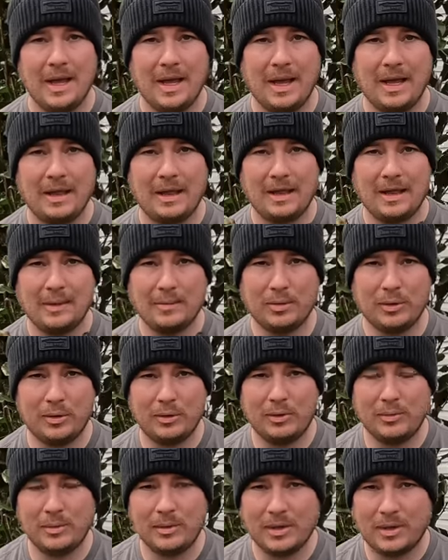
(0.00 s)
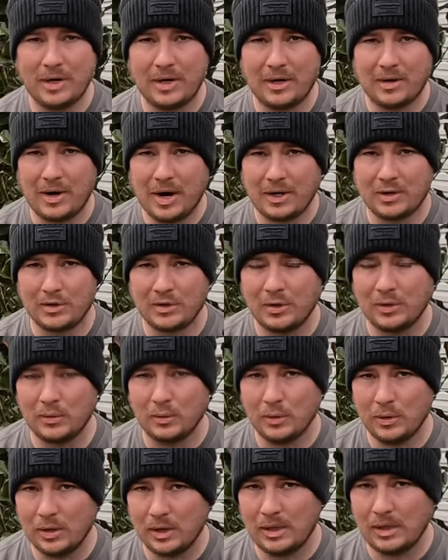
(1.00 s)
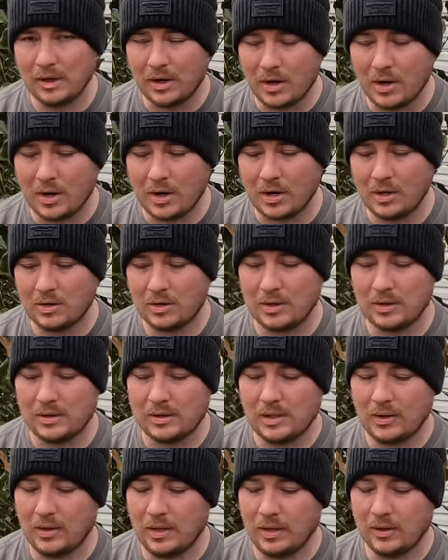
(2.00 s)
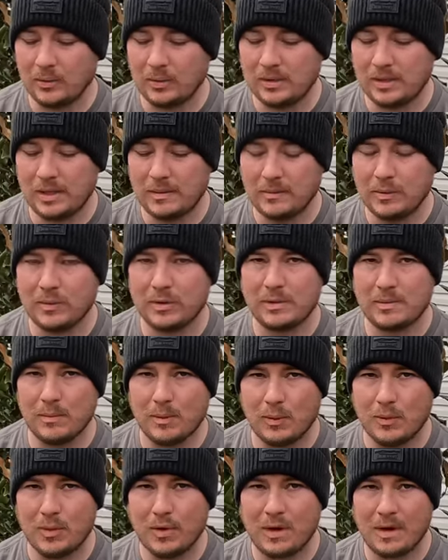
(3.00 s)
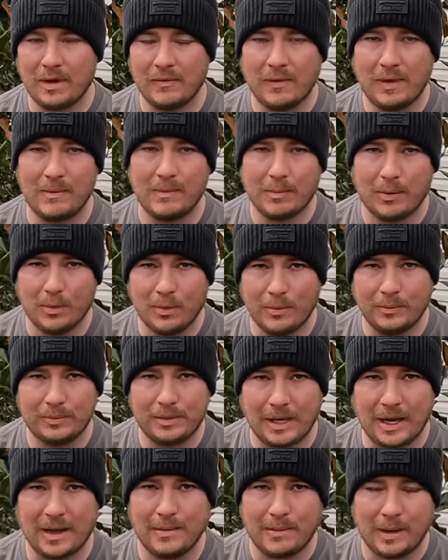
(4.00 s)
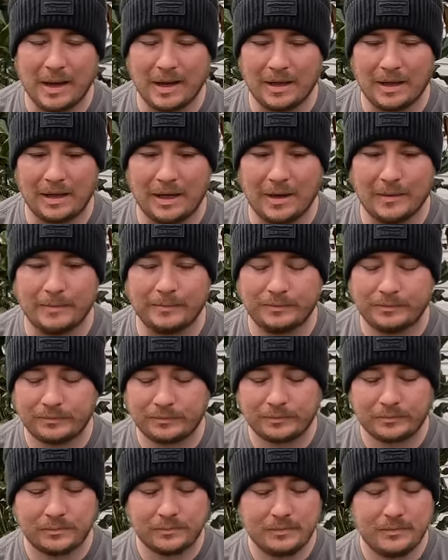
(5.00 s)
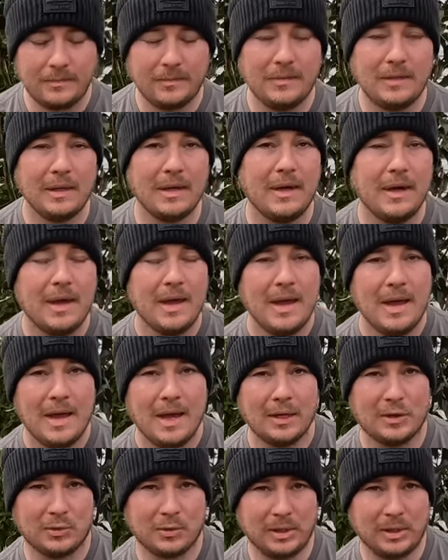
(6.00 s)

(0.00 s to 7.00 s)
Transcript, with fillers: and the blooms on it are actually really large. And so it resembles more of a bulb type allium. It's